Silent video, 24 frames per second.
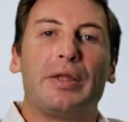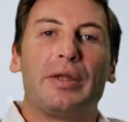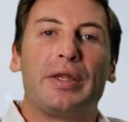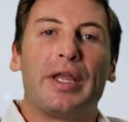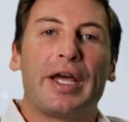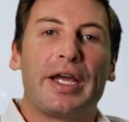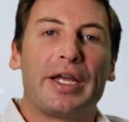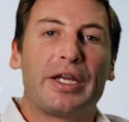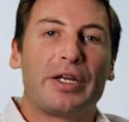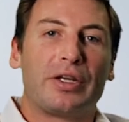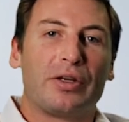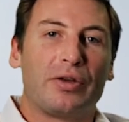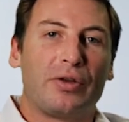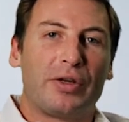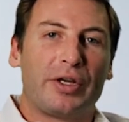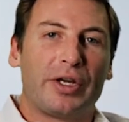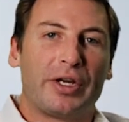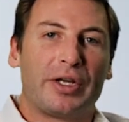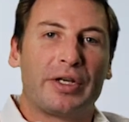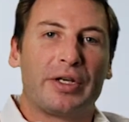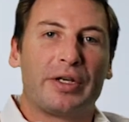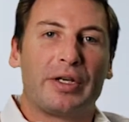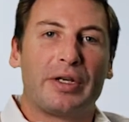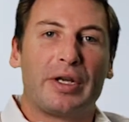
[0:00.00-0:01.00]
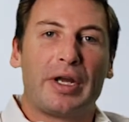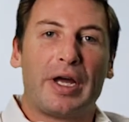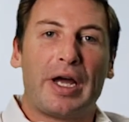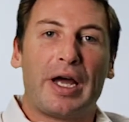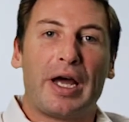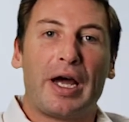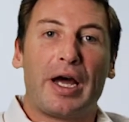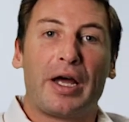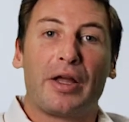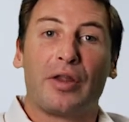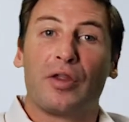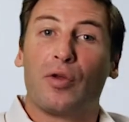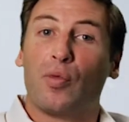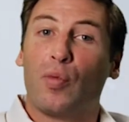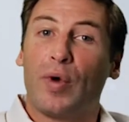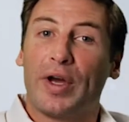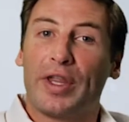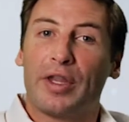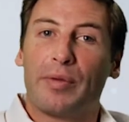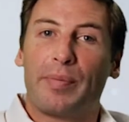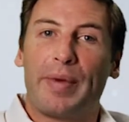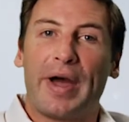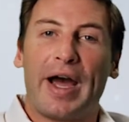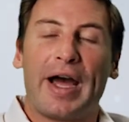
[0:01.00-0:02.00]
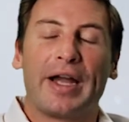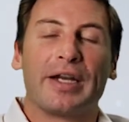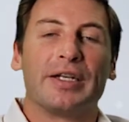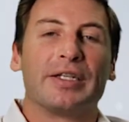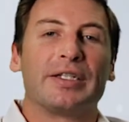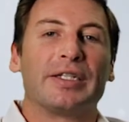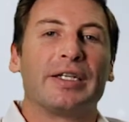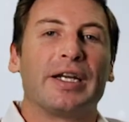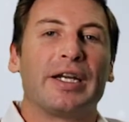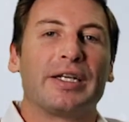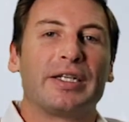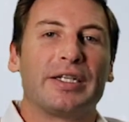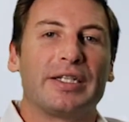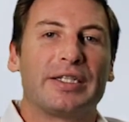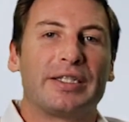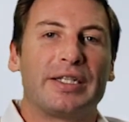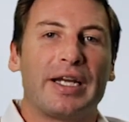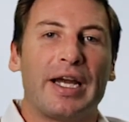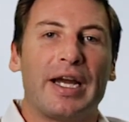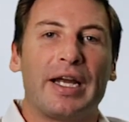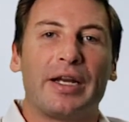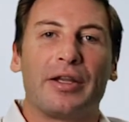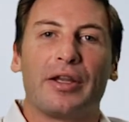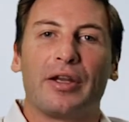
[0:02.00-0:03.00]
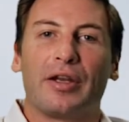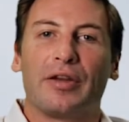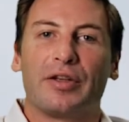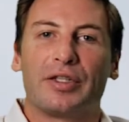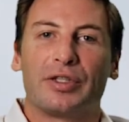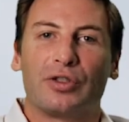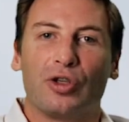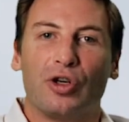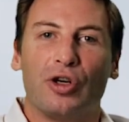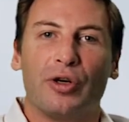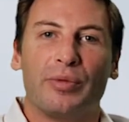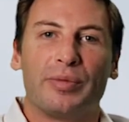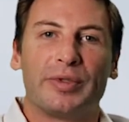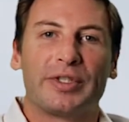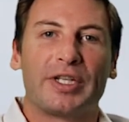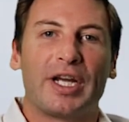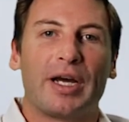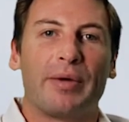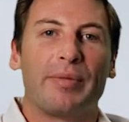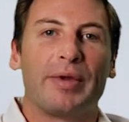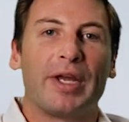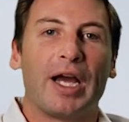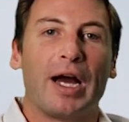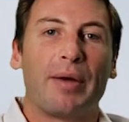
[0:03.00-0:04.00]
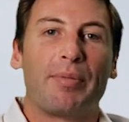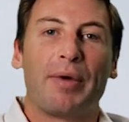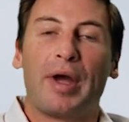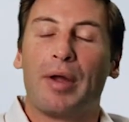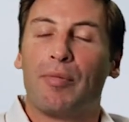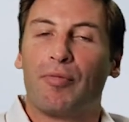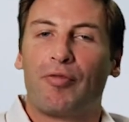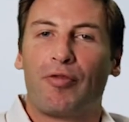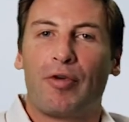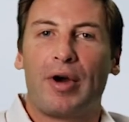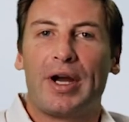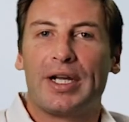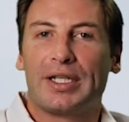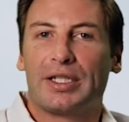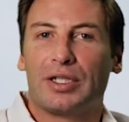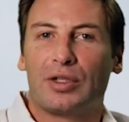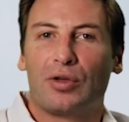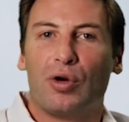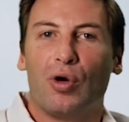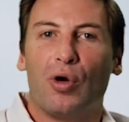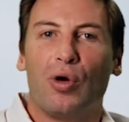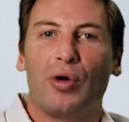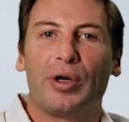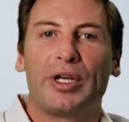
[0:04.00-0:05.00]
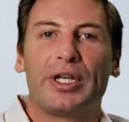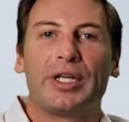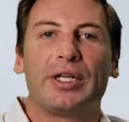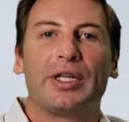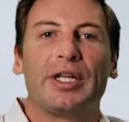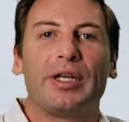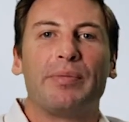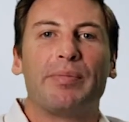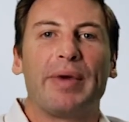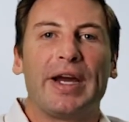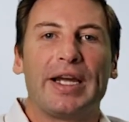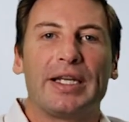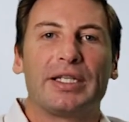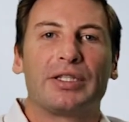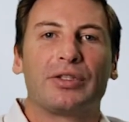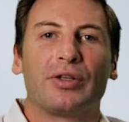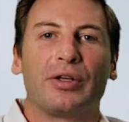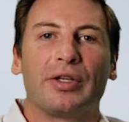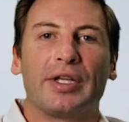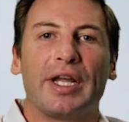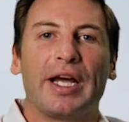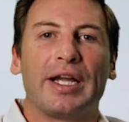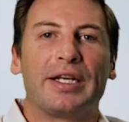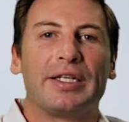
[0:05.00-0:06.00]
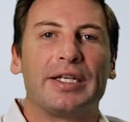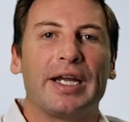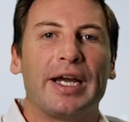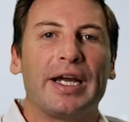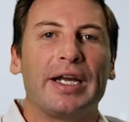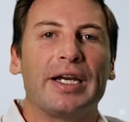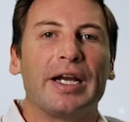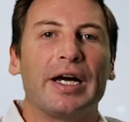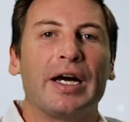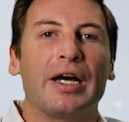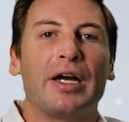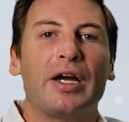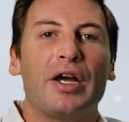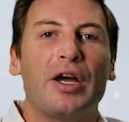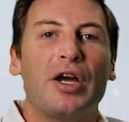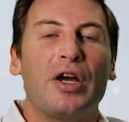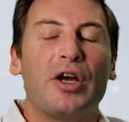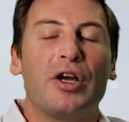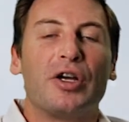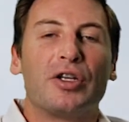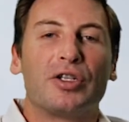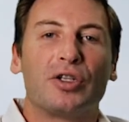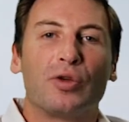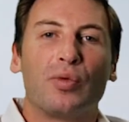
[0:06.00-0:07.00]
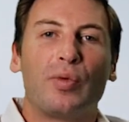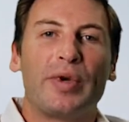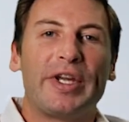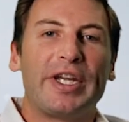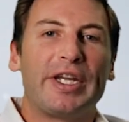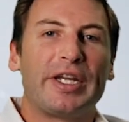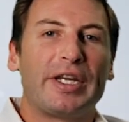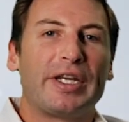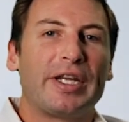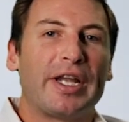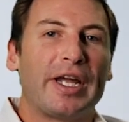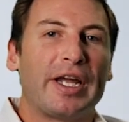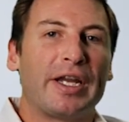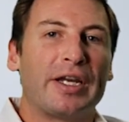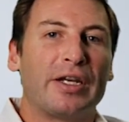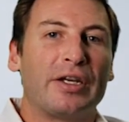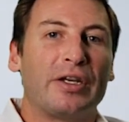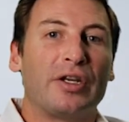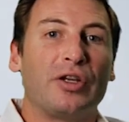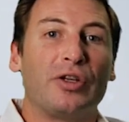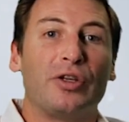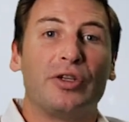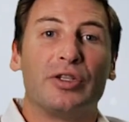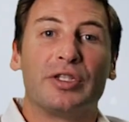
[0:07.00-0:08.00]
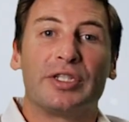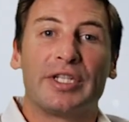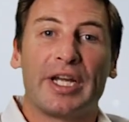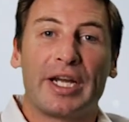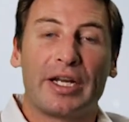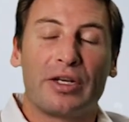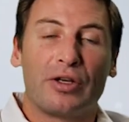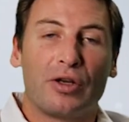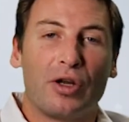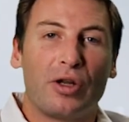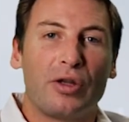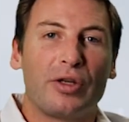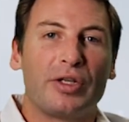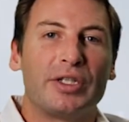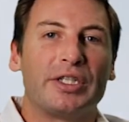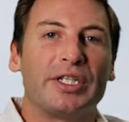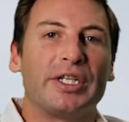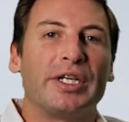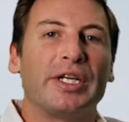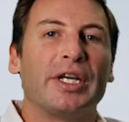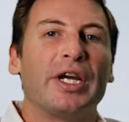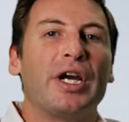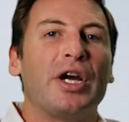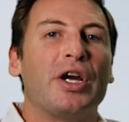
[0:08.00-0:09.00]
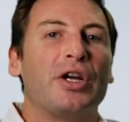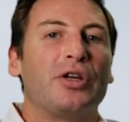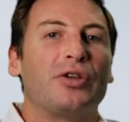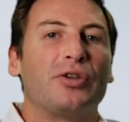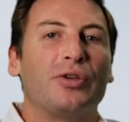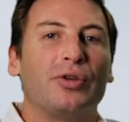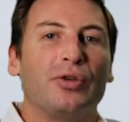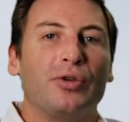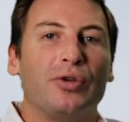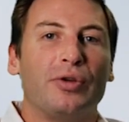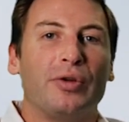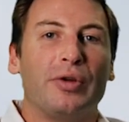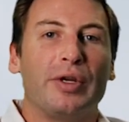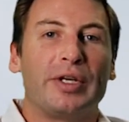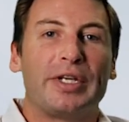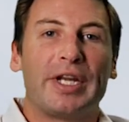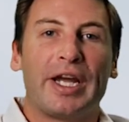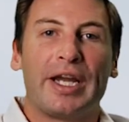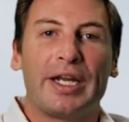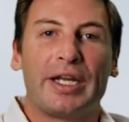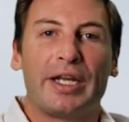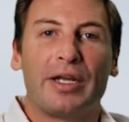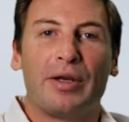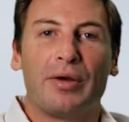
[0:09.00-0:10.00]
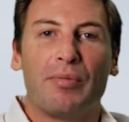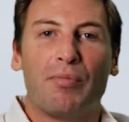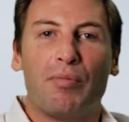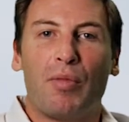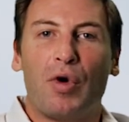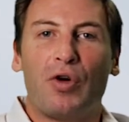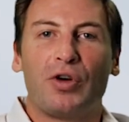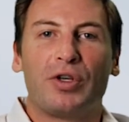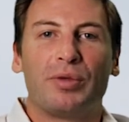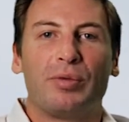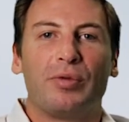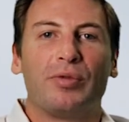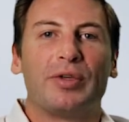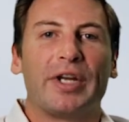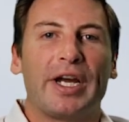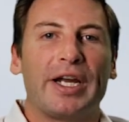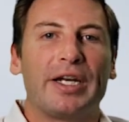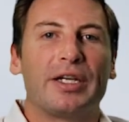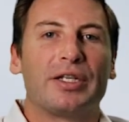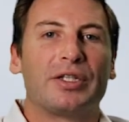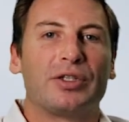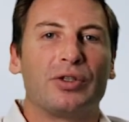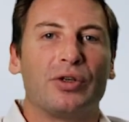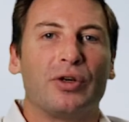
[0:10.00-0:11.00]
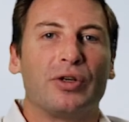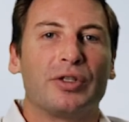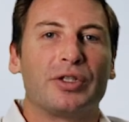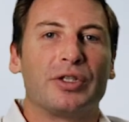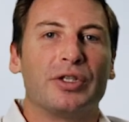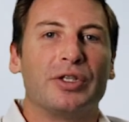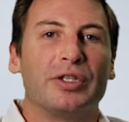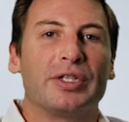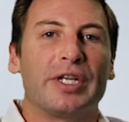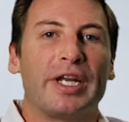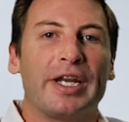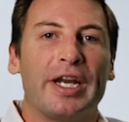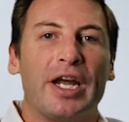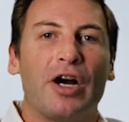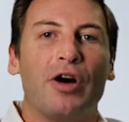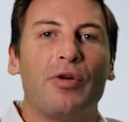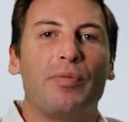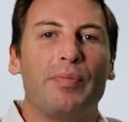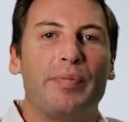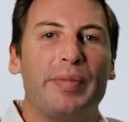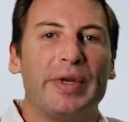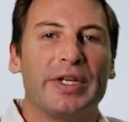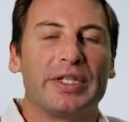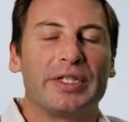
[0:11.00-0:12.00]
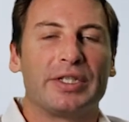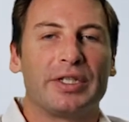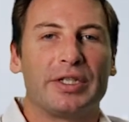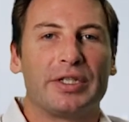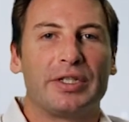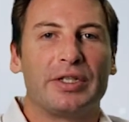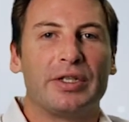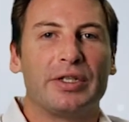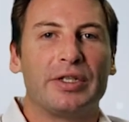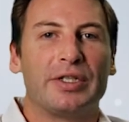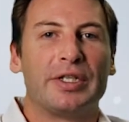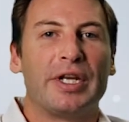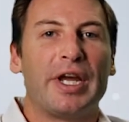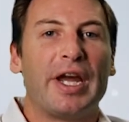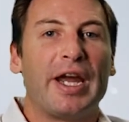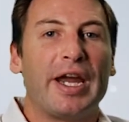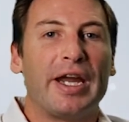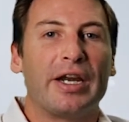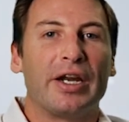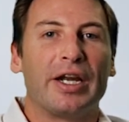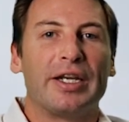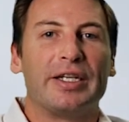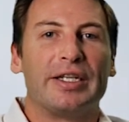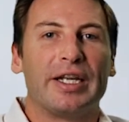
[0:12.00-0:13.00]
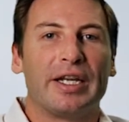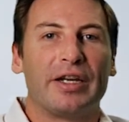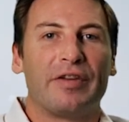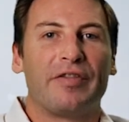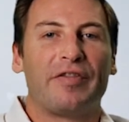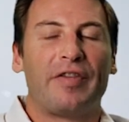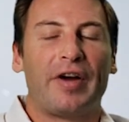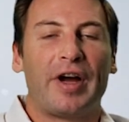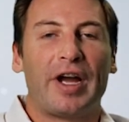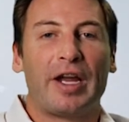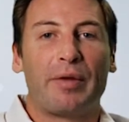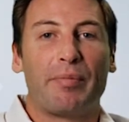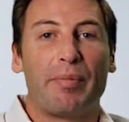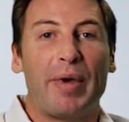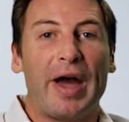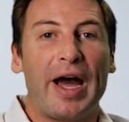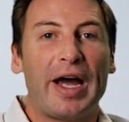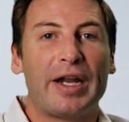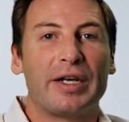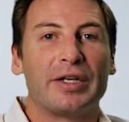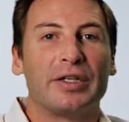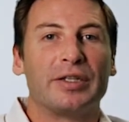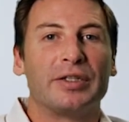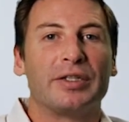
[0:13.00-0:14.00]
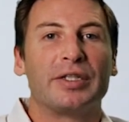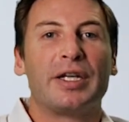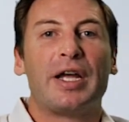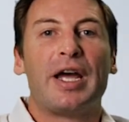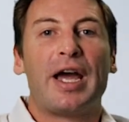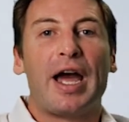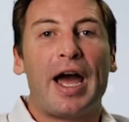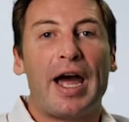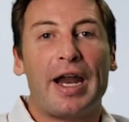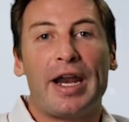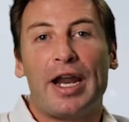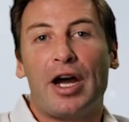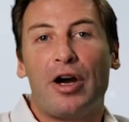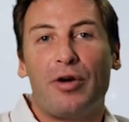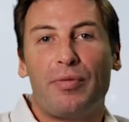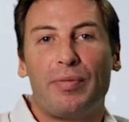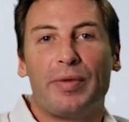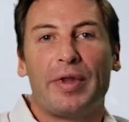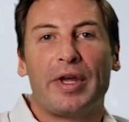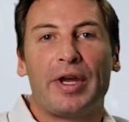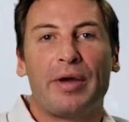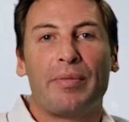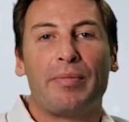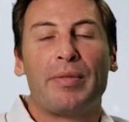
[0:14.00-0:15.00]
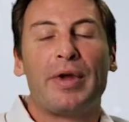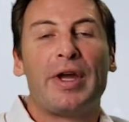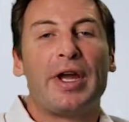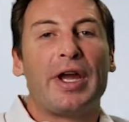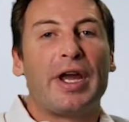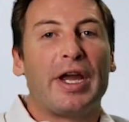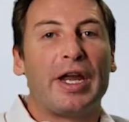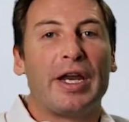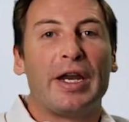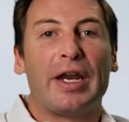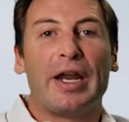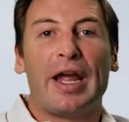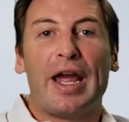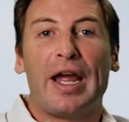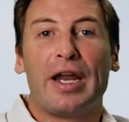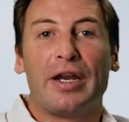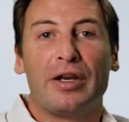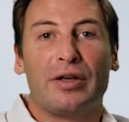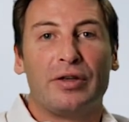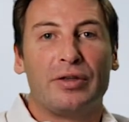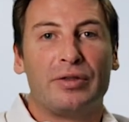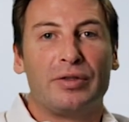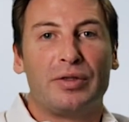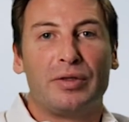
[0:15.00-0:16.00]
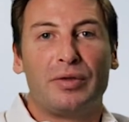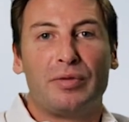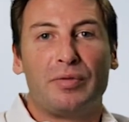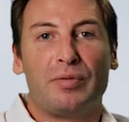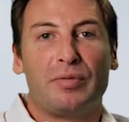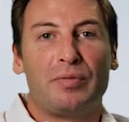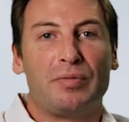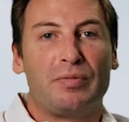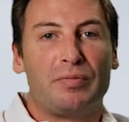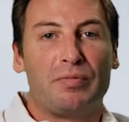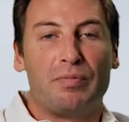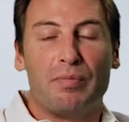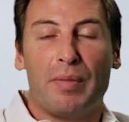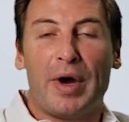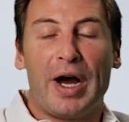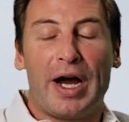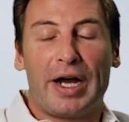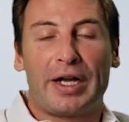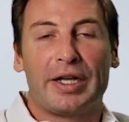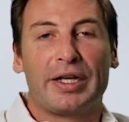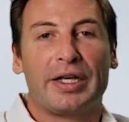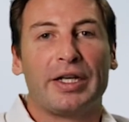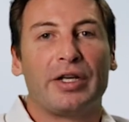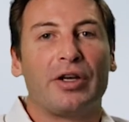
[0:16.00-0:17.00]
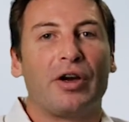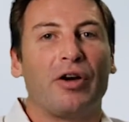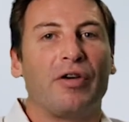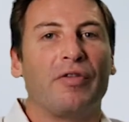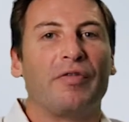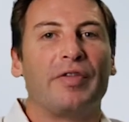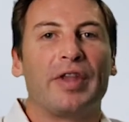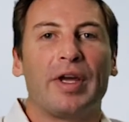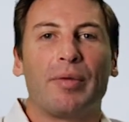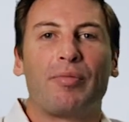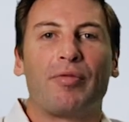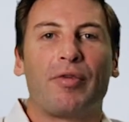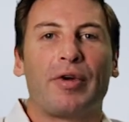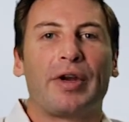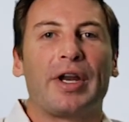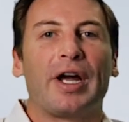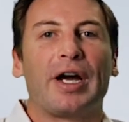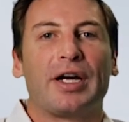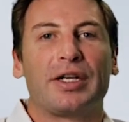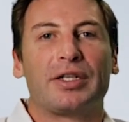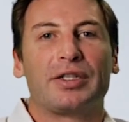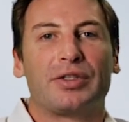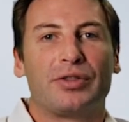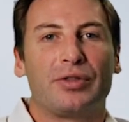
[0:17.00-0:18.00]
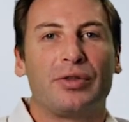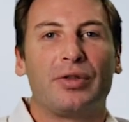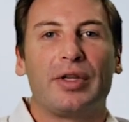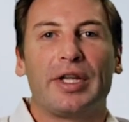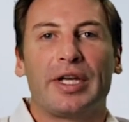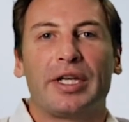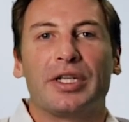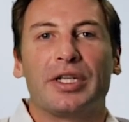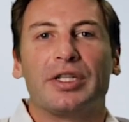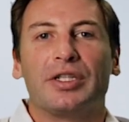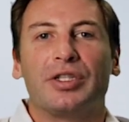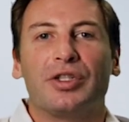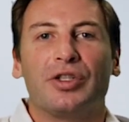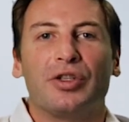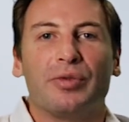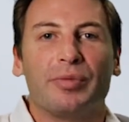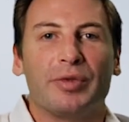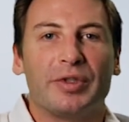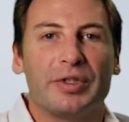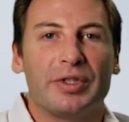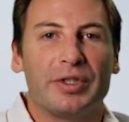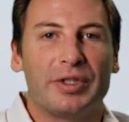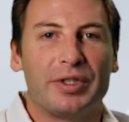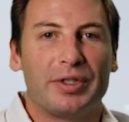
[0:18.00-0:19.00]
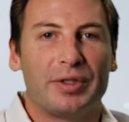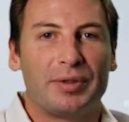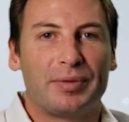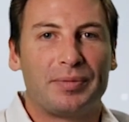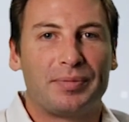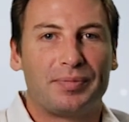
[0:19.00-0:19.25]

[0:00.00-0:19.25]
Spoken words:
They can look at the weather patterns and understand that a storm's coming up and price accordingly based on that data. So we can then use technology to take in multiple data sources and help businesses in identifying patterns and help them in end marketing of their products to their consumers.